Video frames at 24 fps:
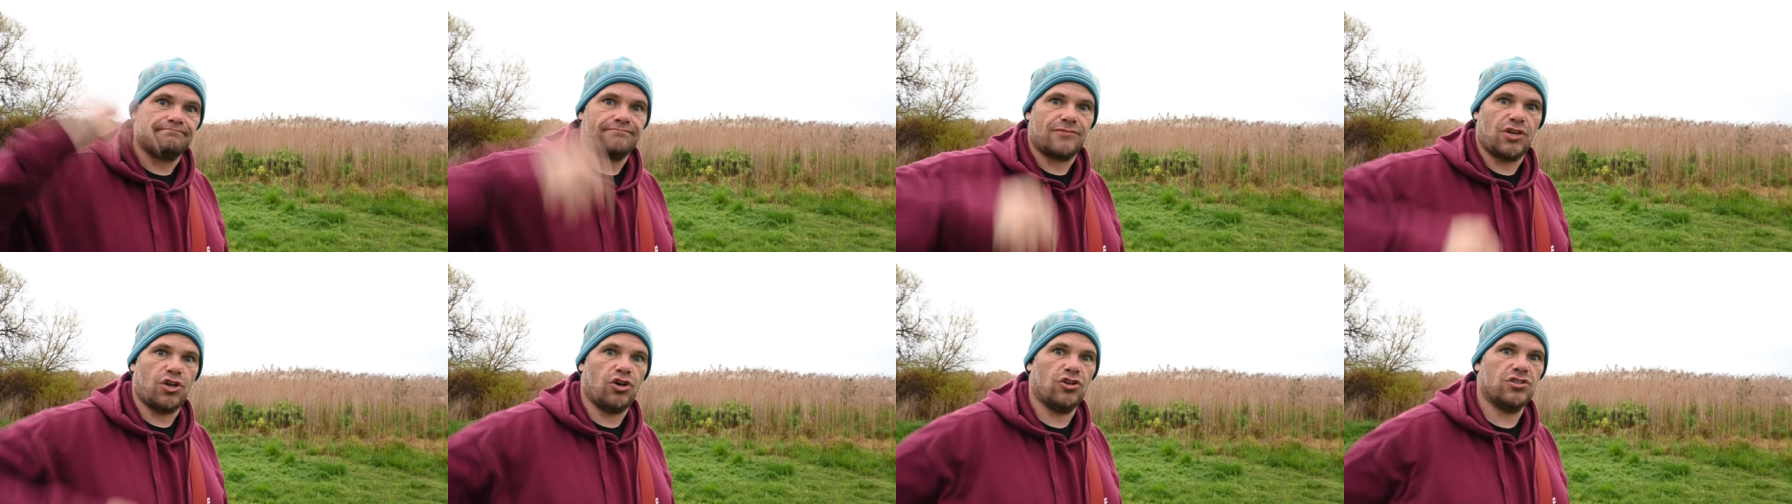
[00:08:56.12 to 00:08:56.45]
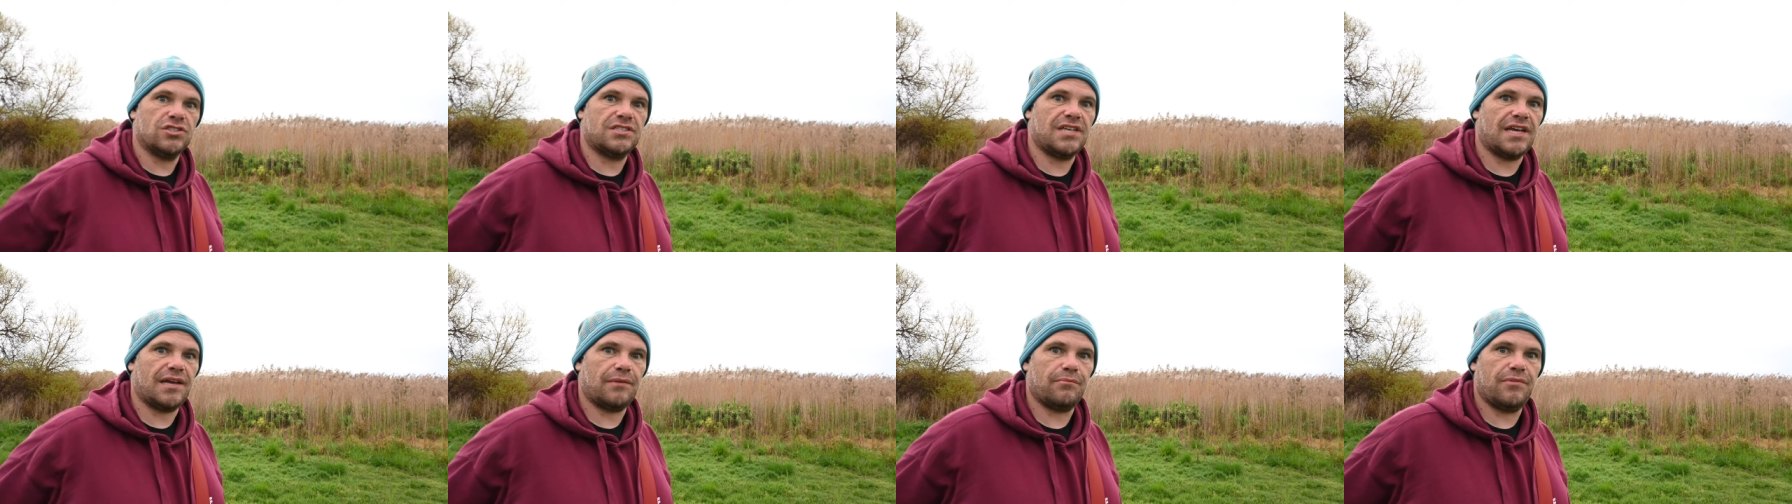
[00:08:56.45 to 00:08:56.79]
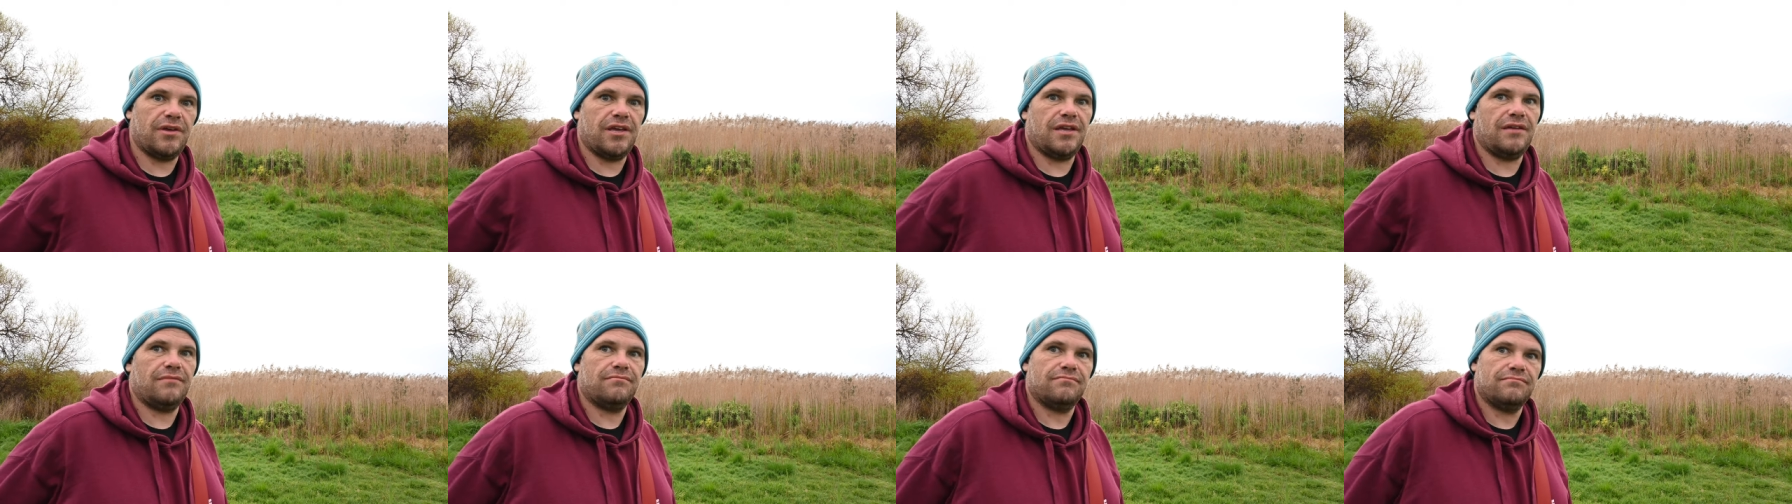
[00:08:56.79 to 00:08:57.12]
contact
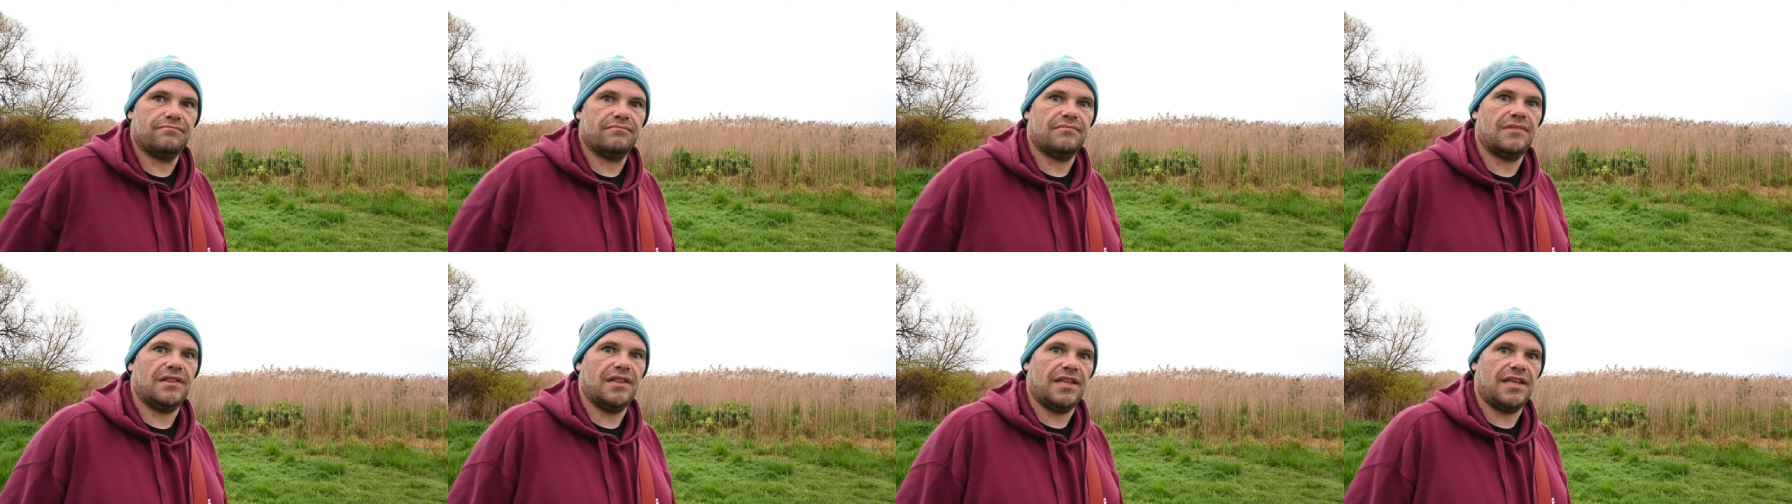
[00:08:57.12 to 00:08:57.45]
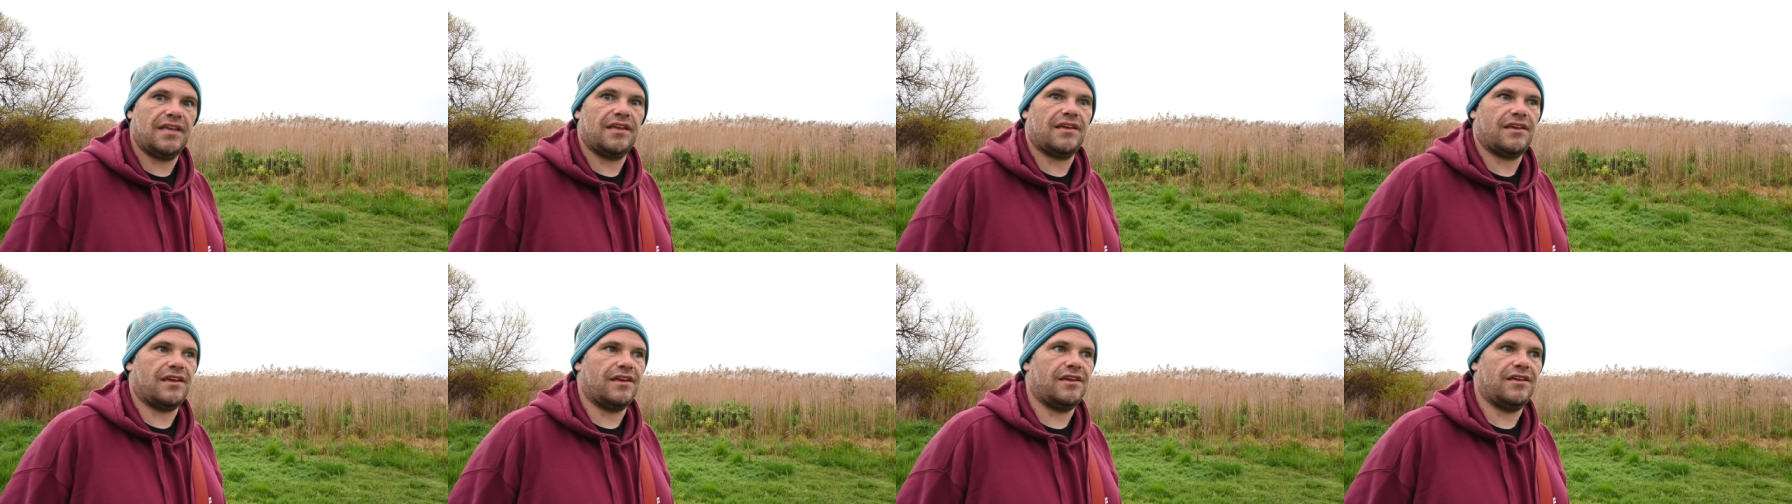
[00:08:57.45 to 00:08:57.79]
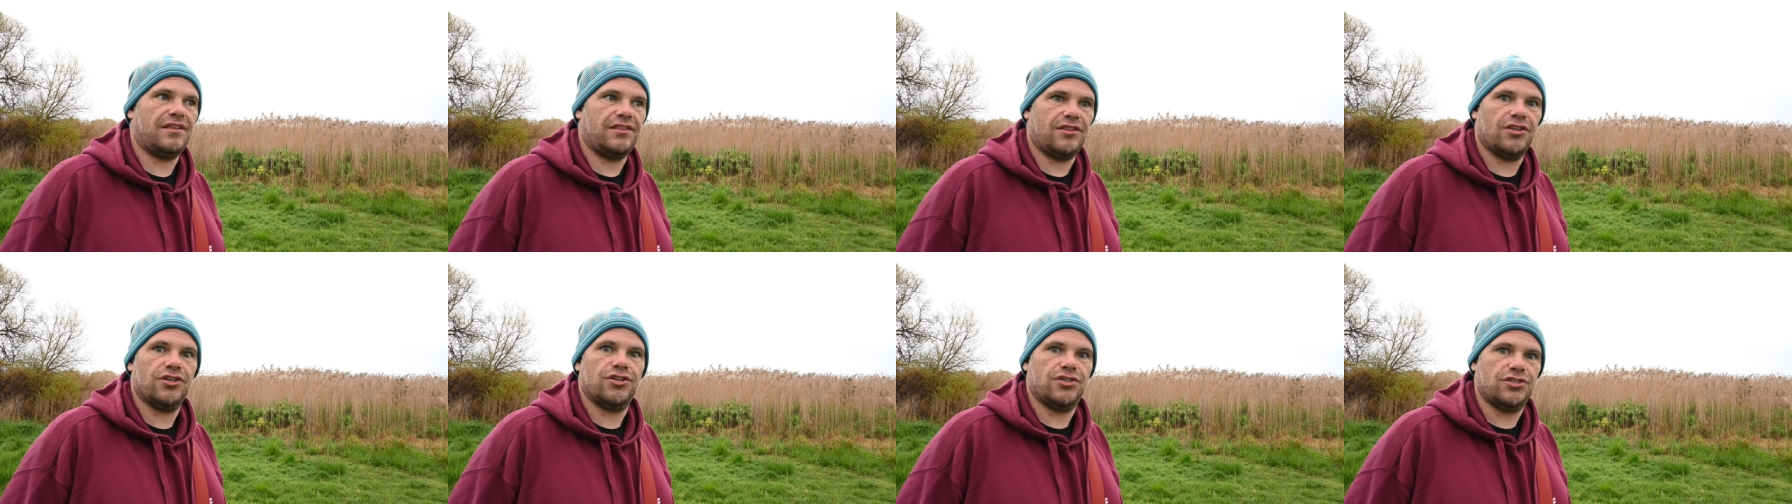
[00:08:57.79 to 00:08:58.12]
me, link
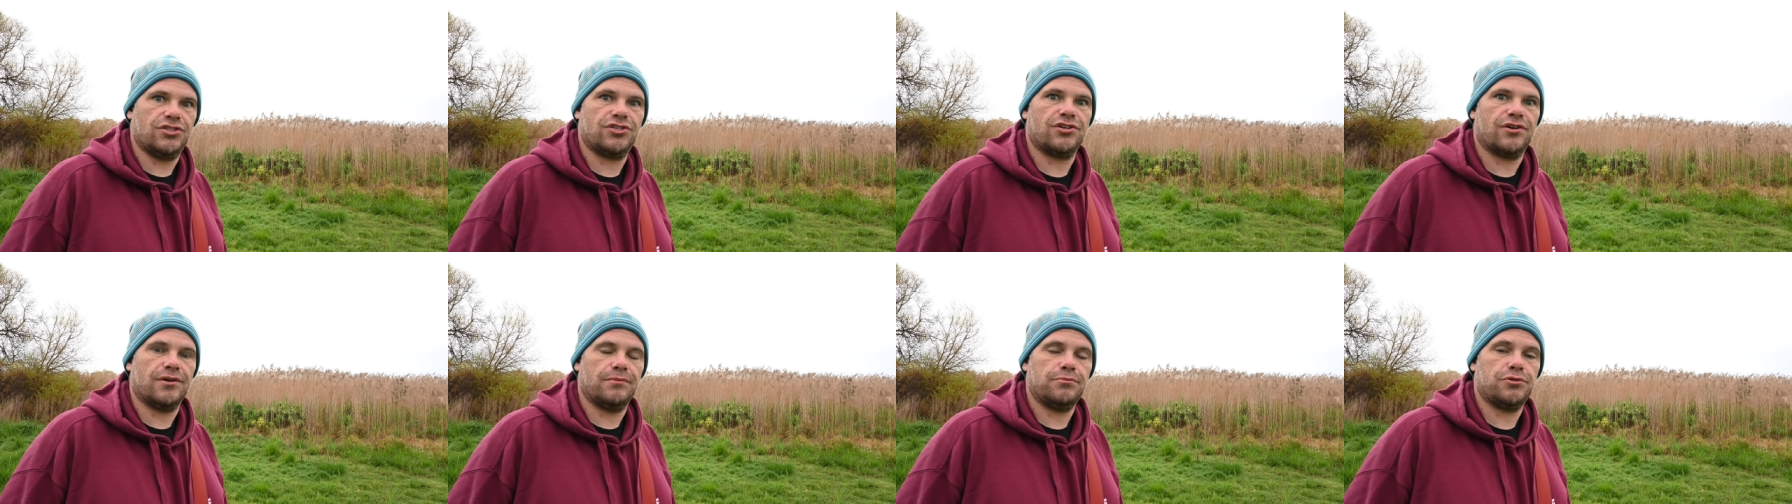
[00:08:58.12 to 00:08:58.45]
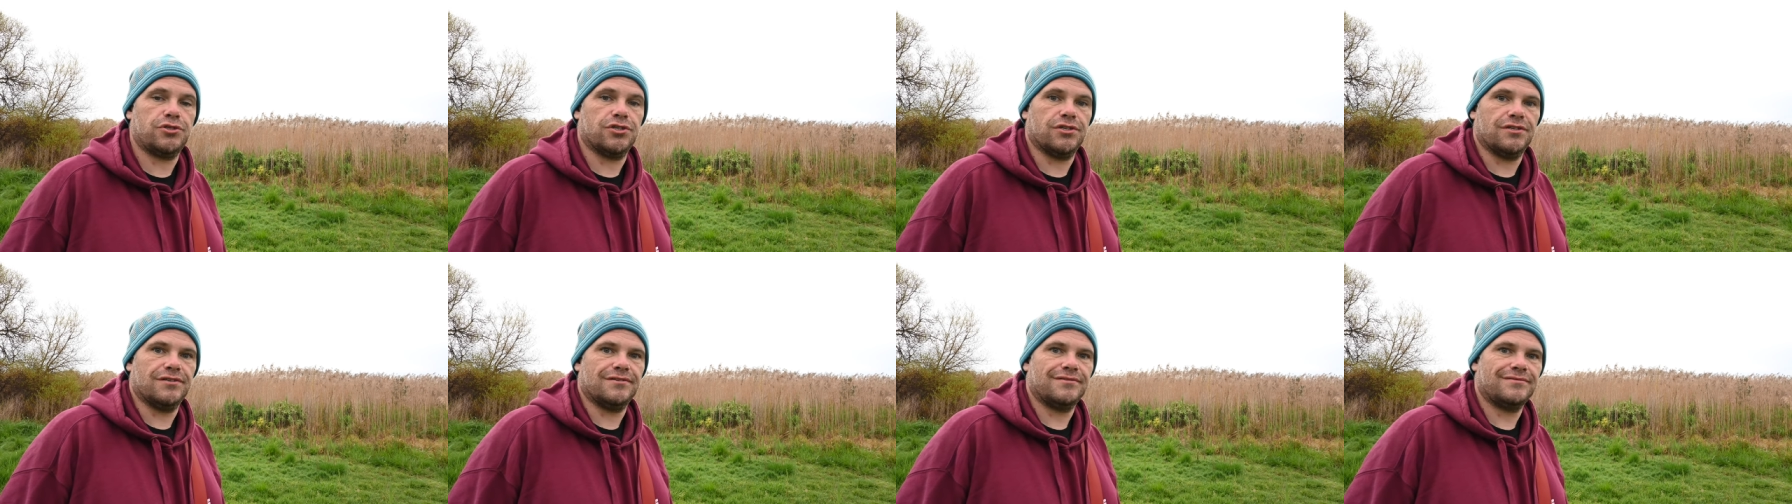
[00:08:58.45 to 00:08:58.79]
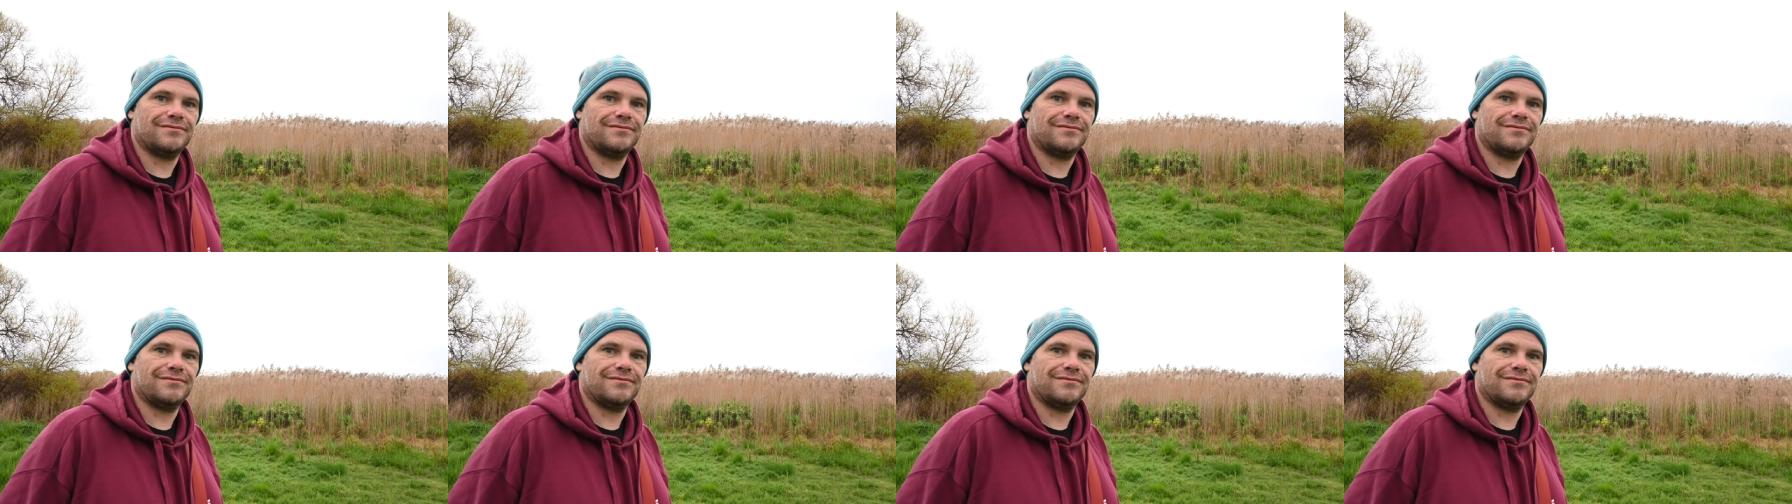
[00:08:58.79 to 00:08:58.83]
in the description.